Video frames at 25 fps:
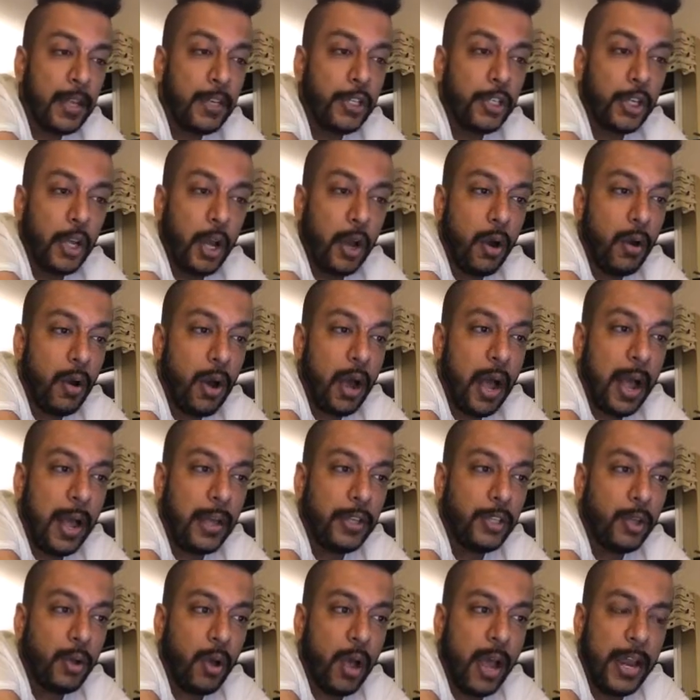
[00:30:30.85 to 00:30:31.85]
So
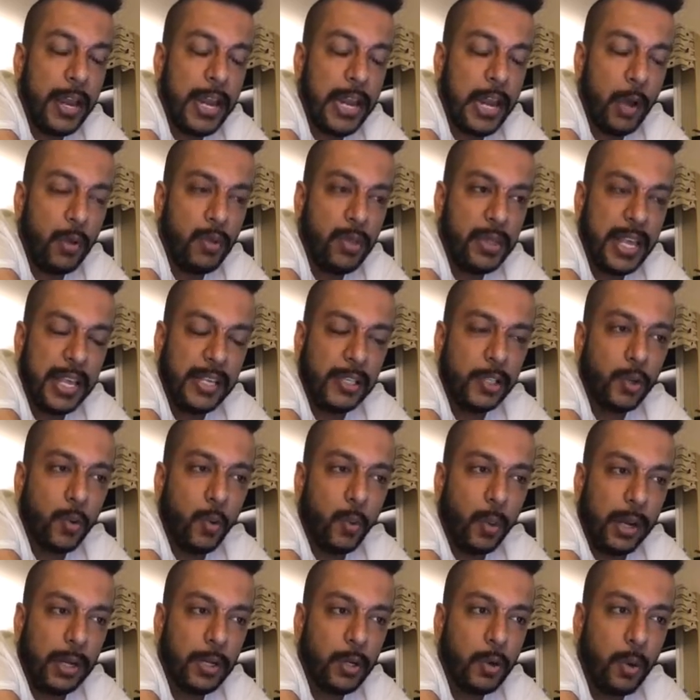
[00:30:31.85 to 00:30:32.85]
I don't think
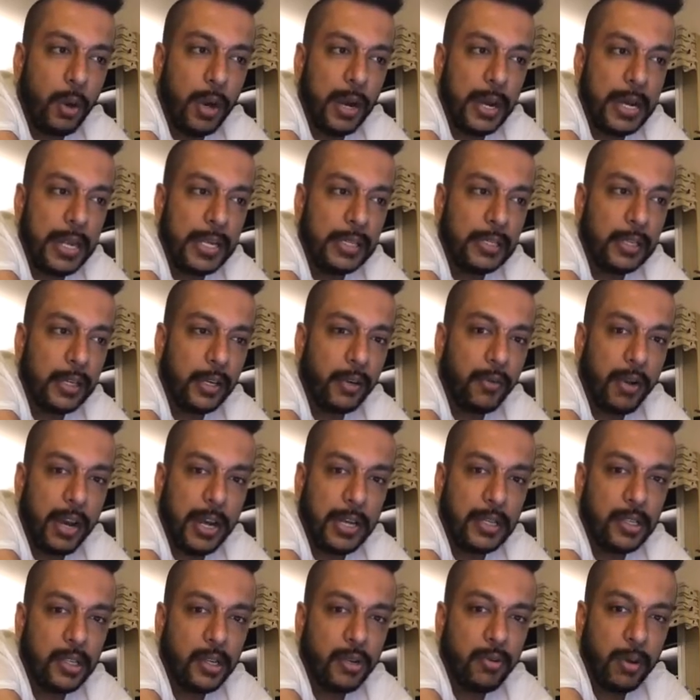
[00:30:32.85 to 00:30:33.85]
so. OneCoin is a
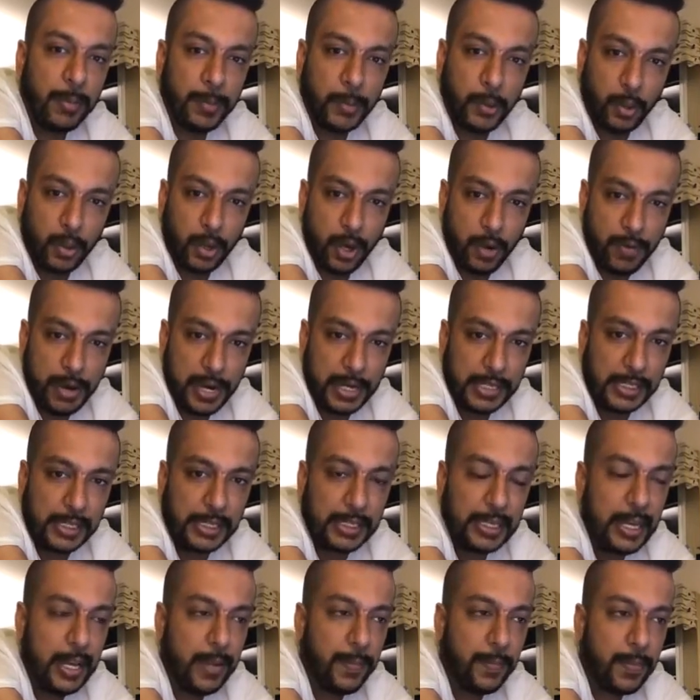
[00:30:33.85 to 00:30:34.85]
great
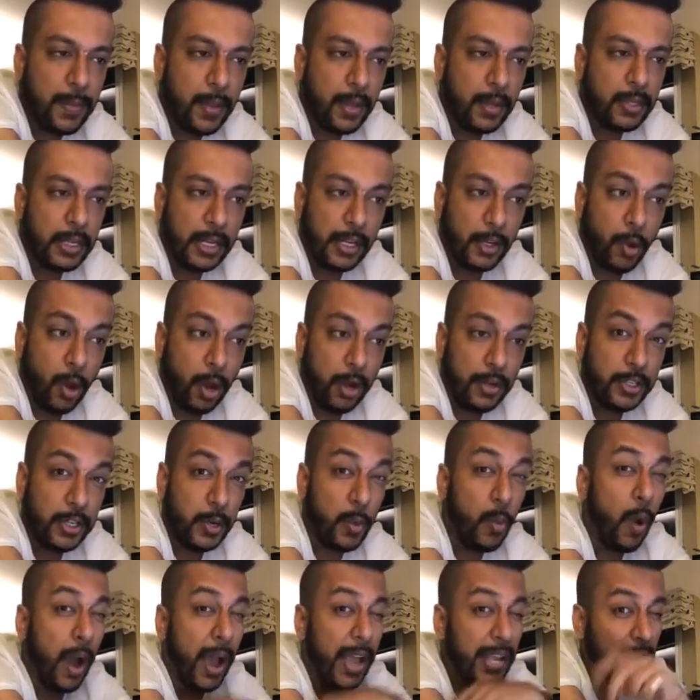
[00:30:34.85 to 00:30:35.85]
cryptocurrency,
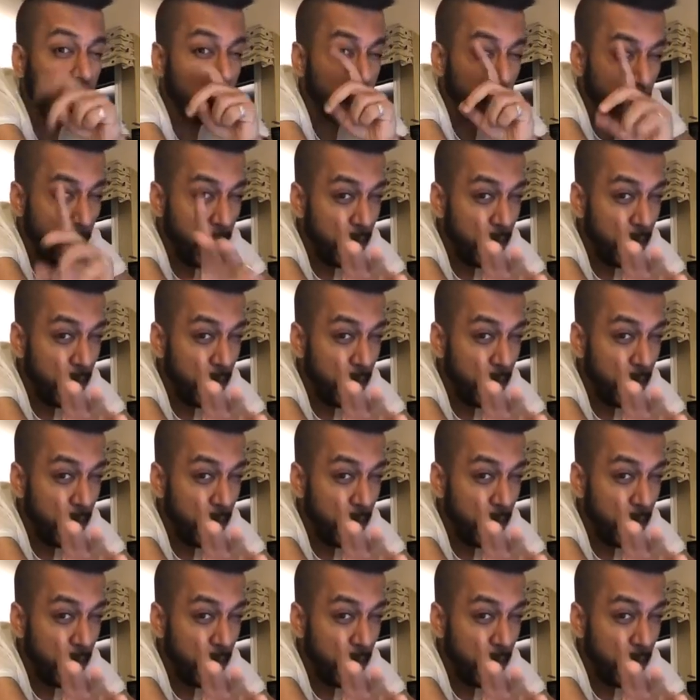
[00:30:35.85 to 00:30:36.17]
technology-wise.